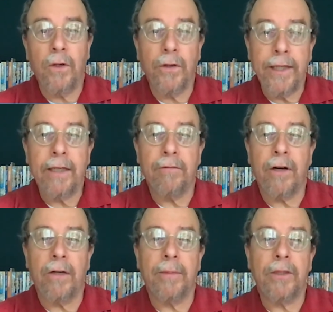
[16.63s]
learning
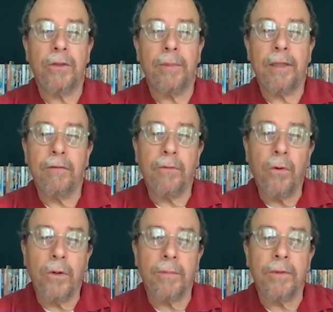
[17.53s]
environment should be
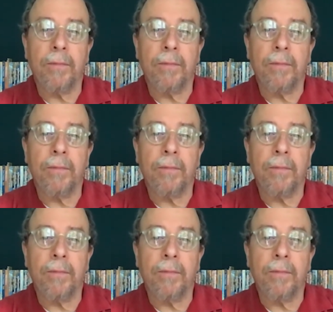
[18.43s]
informed